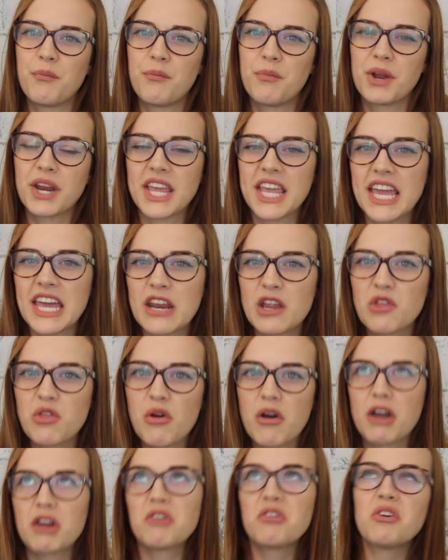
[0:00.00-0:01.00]
But again, I
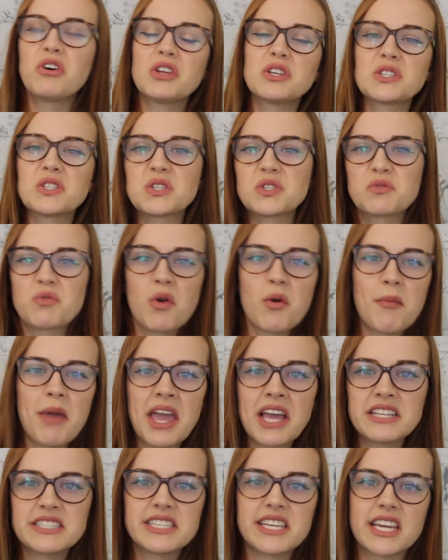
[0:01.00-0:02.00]
thought, oh, this is
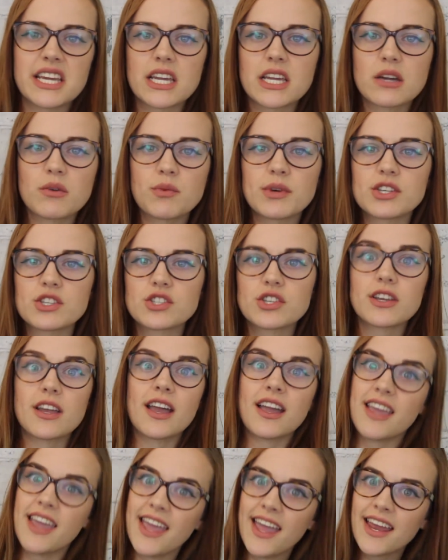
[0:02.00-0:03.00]
romantic, which
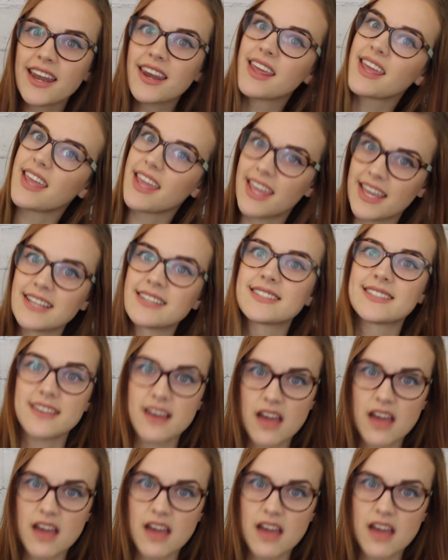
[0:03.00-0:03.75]
again, it's